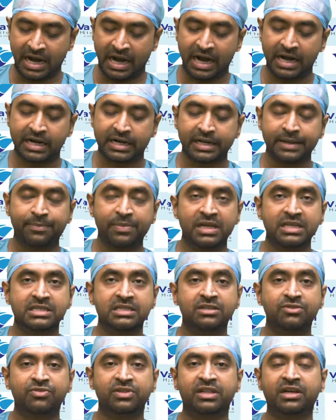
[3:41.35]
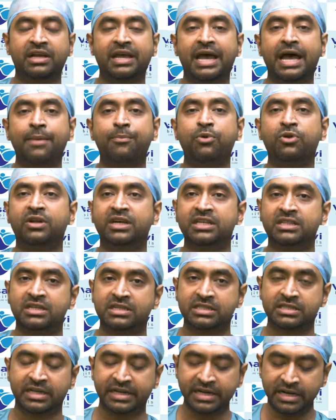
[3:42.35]
and replace it with a cap on either
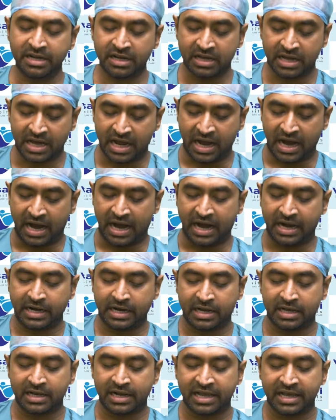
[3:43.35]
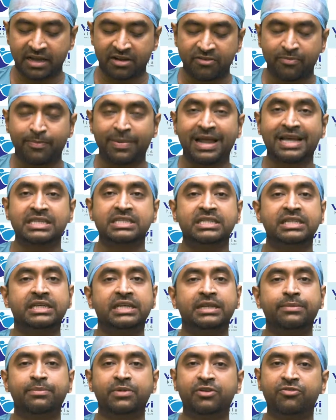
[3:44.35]
side and a layer of plastic
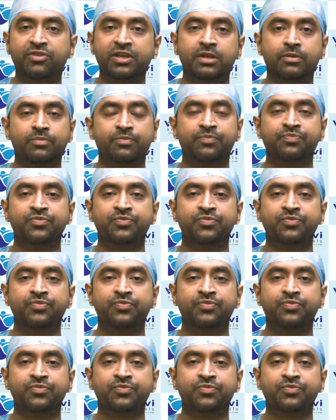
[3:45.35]
in between.